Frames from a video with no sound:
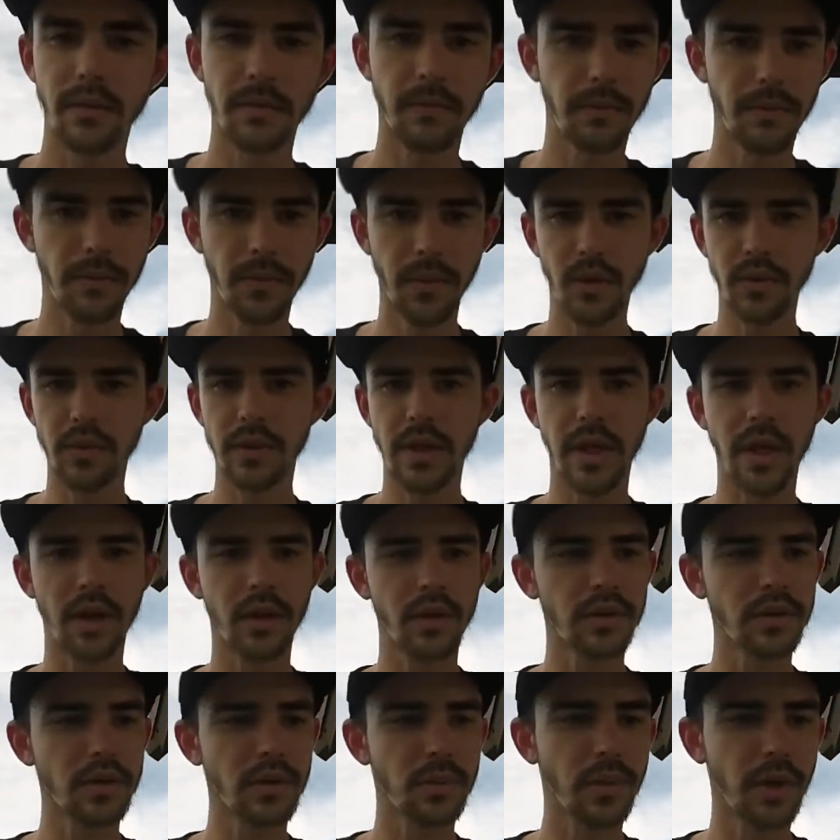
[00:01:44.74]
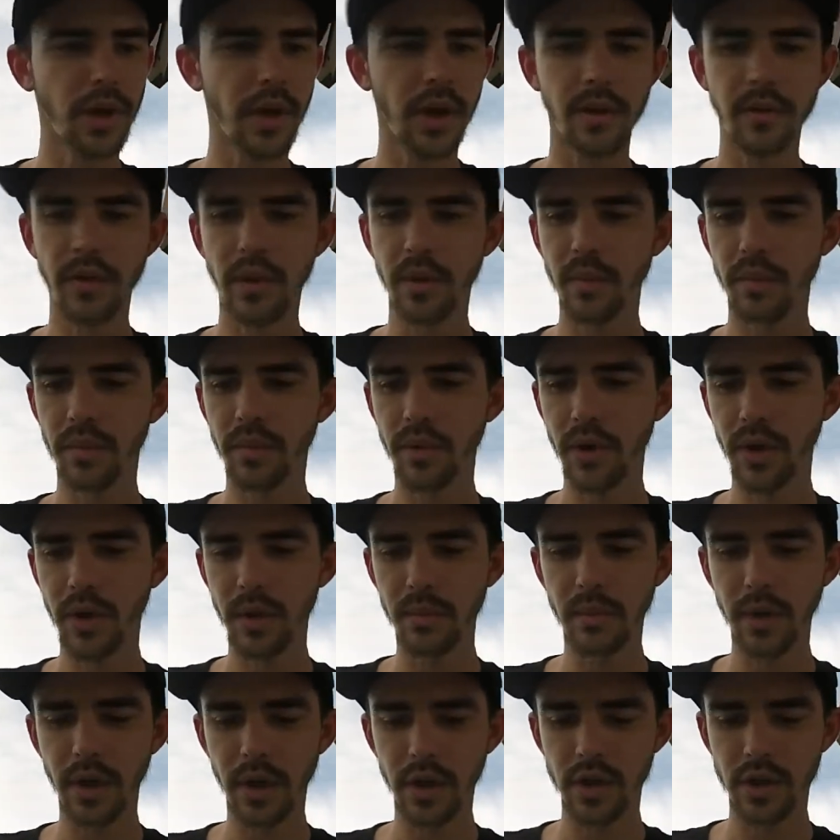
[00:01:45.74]
Full tackle supply of them pretty
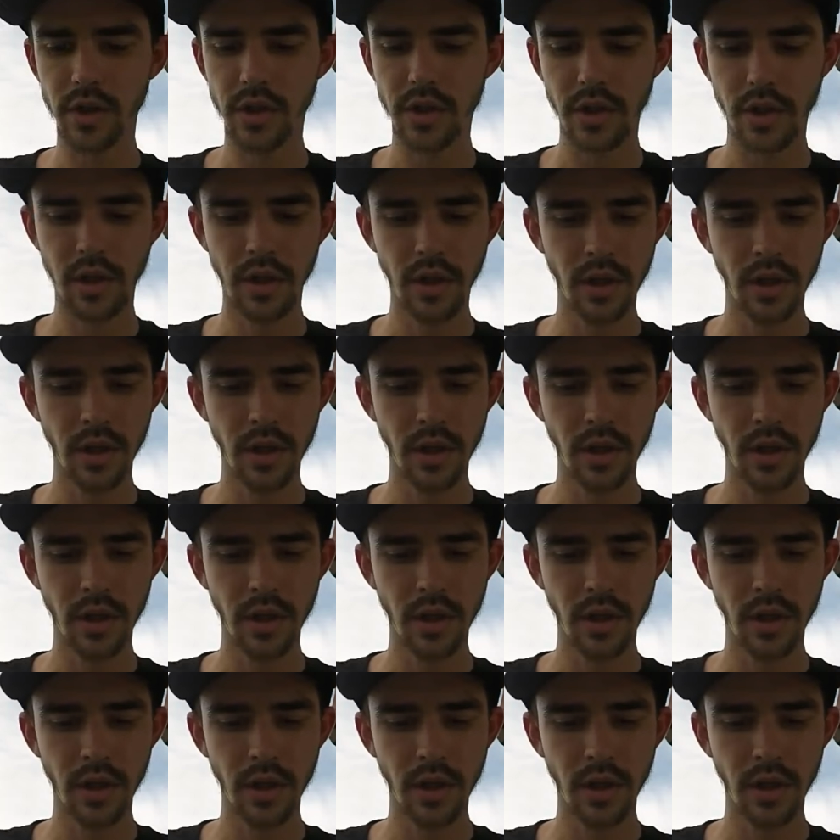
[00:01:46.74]
much.